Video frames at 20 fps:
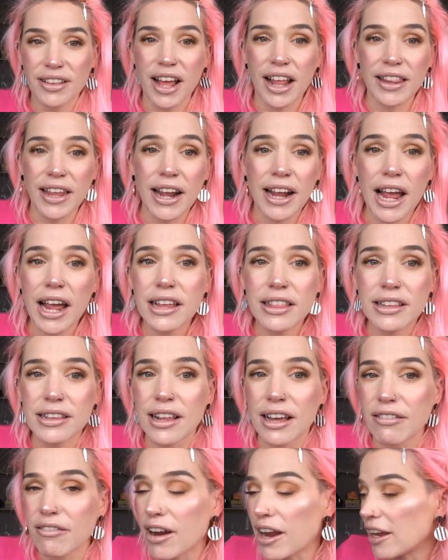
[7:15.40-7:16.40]
I, like, I
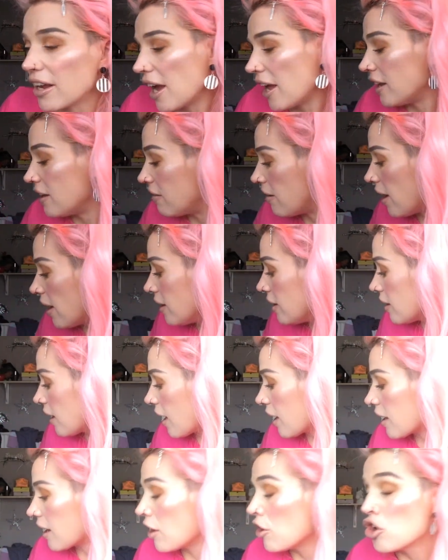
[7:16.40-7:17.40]
think they're great anyway.
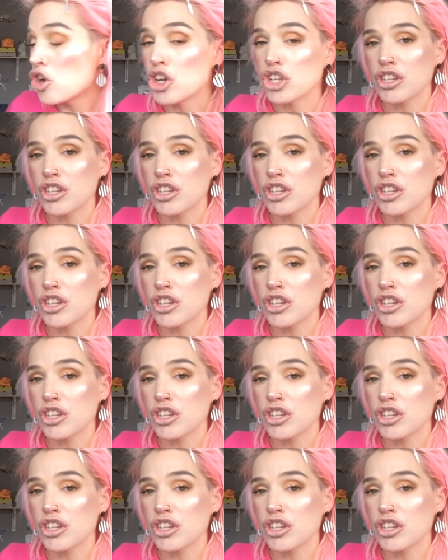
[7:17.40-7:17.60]
Like,